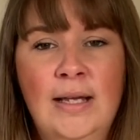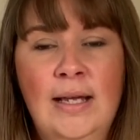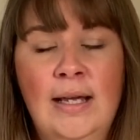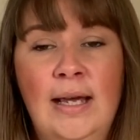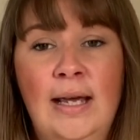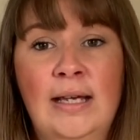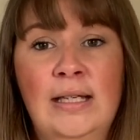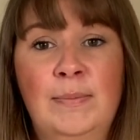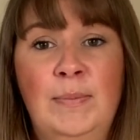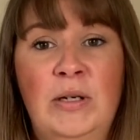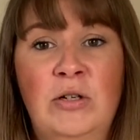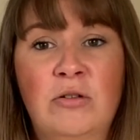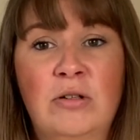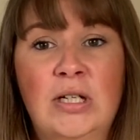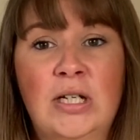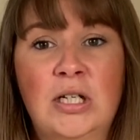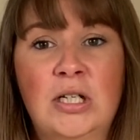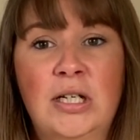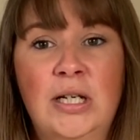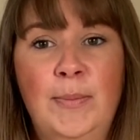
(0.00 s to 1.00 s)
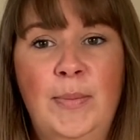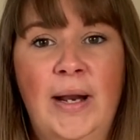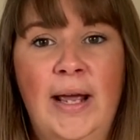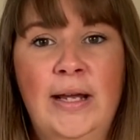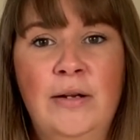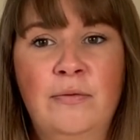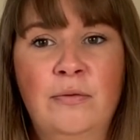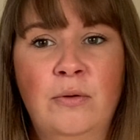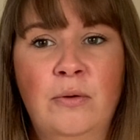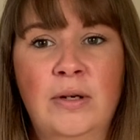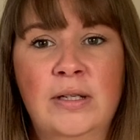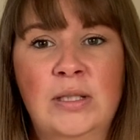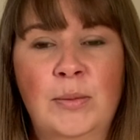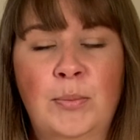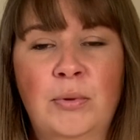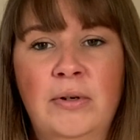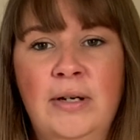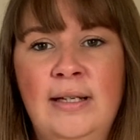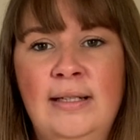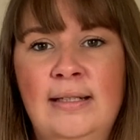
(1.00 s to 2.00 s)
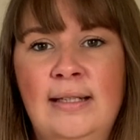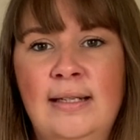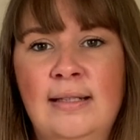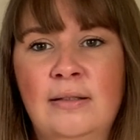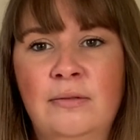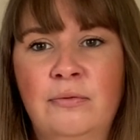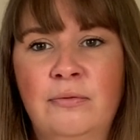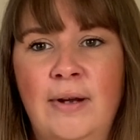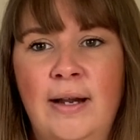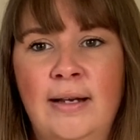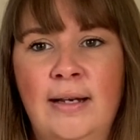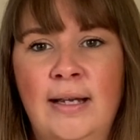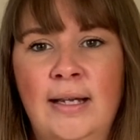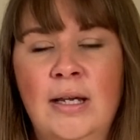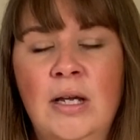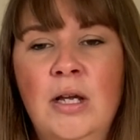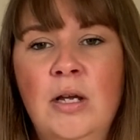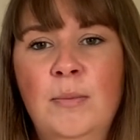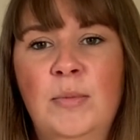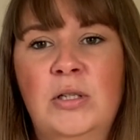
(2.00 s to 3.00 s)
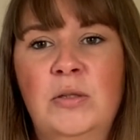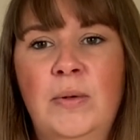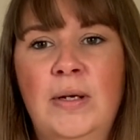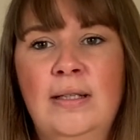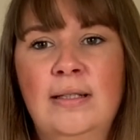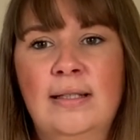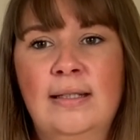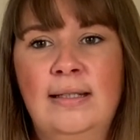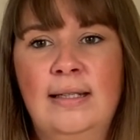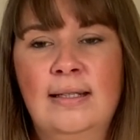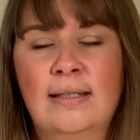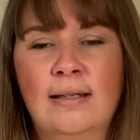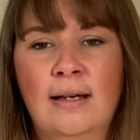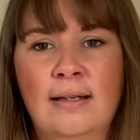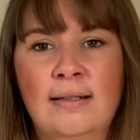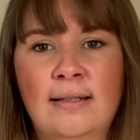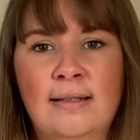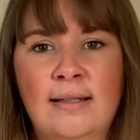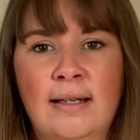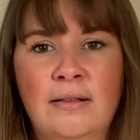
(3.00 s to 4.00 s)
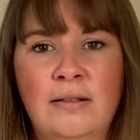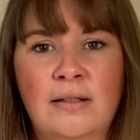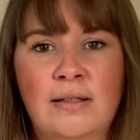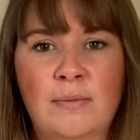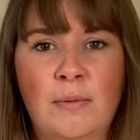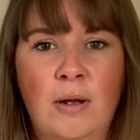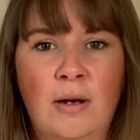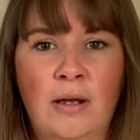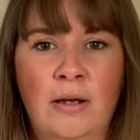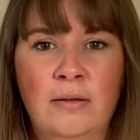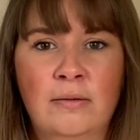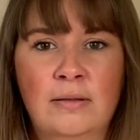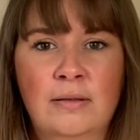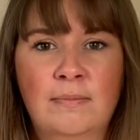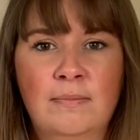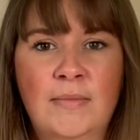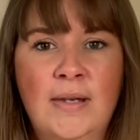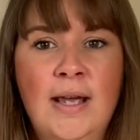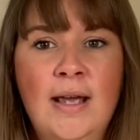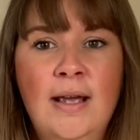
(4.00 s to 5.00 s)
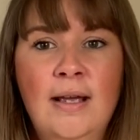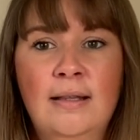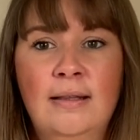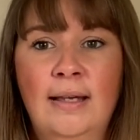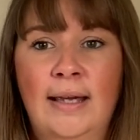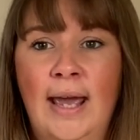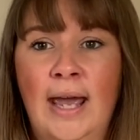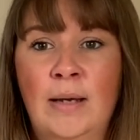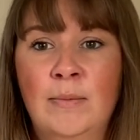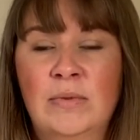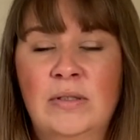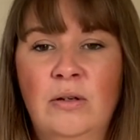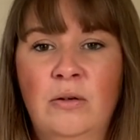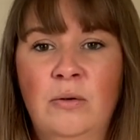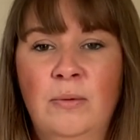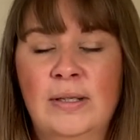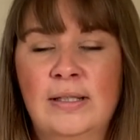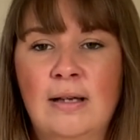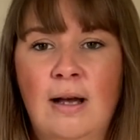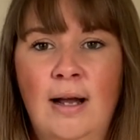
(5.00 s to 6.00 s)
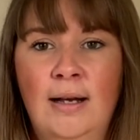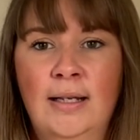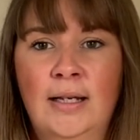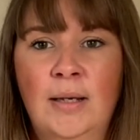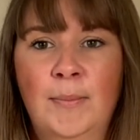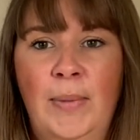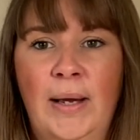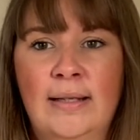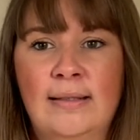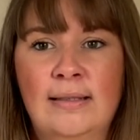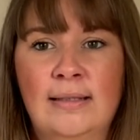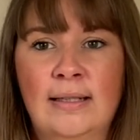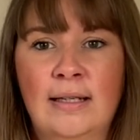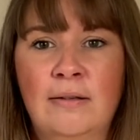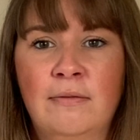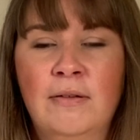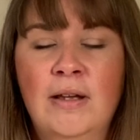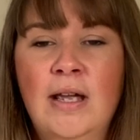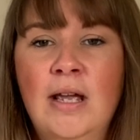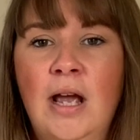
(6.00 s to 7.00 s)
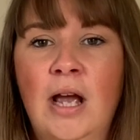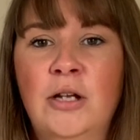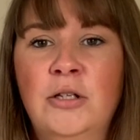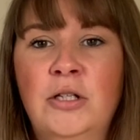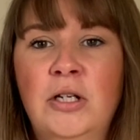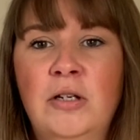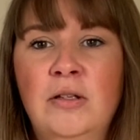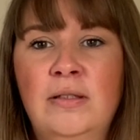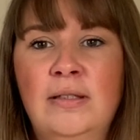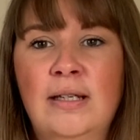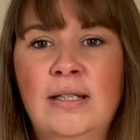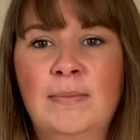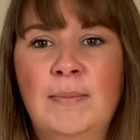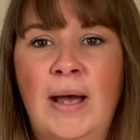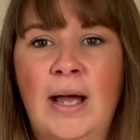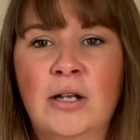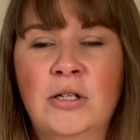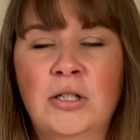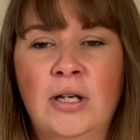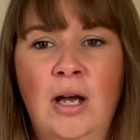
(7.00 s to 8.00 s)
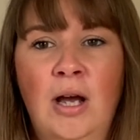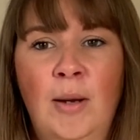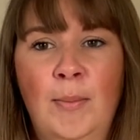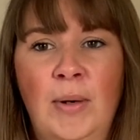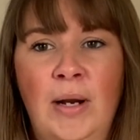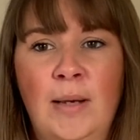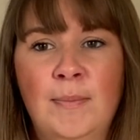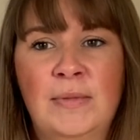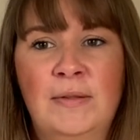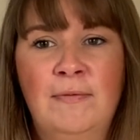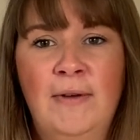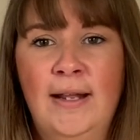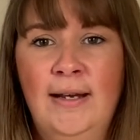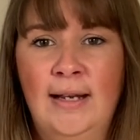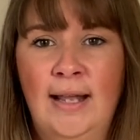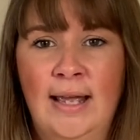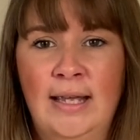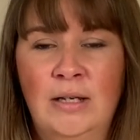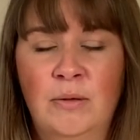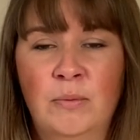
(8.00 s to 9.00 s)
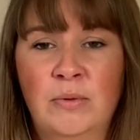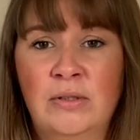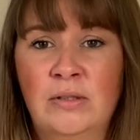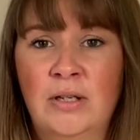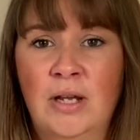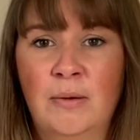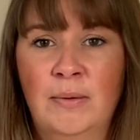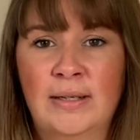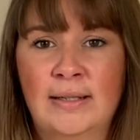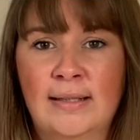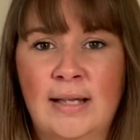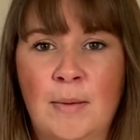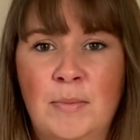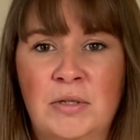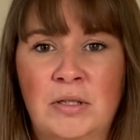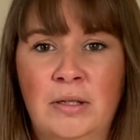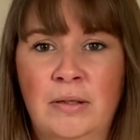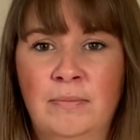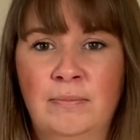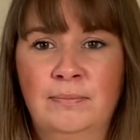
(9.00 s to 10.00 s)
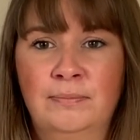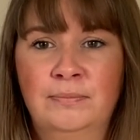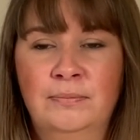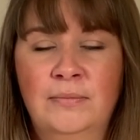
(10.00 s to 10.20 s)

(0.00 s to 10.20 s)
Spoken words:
It has been traditionally played for as a pre-season friendly between the Seasiders and the Swallows. The games are always highly competitive, and Tuesday's match at Uplyme's Ven Lake was no exception.